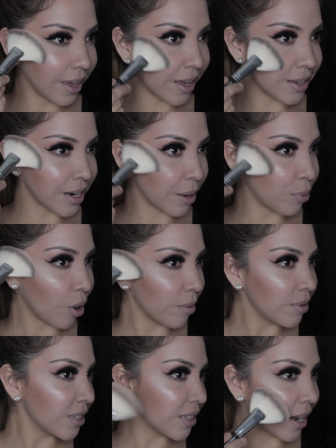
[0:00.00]
And I
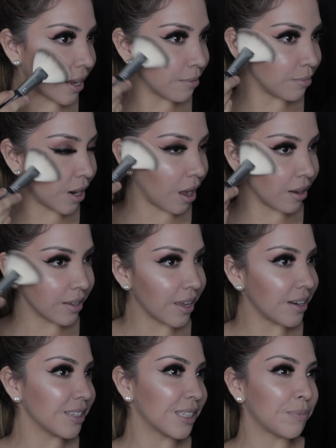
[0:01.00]
promise that I am not
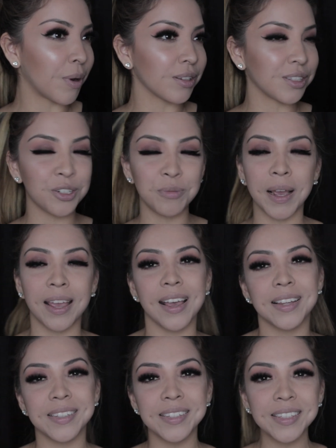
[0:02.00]
getting sponsored by
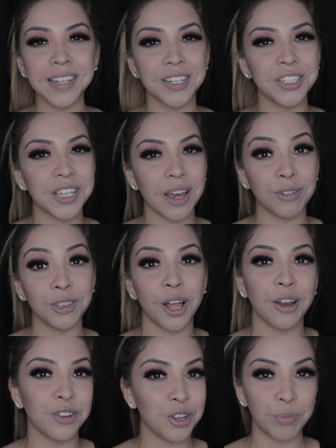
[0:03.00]
Essence, I just have a
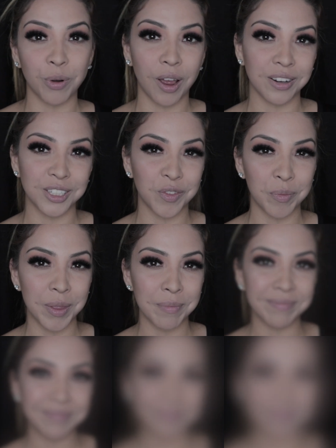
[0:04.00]
lot of new products from them.